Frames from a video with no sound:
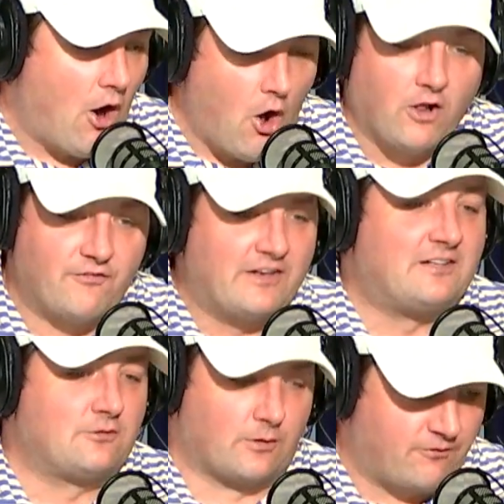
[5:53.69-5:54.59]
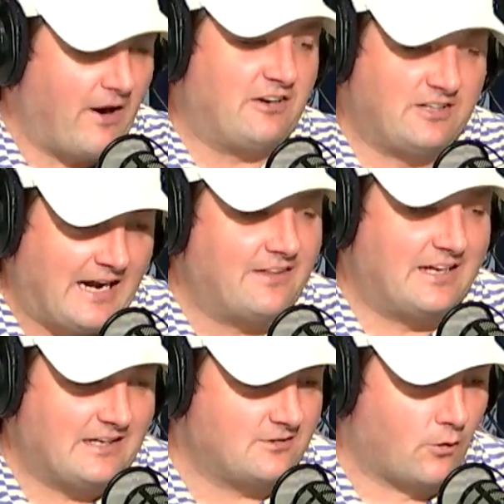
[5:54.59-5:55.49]
all of this is refreshing, I
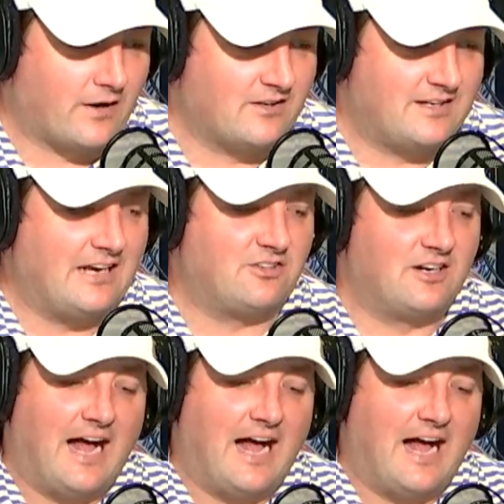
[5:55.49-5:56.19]
think, as an organization.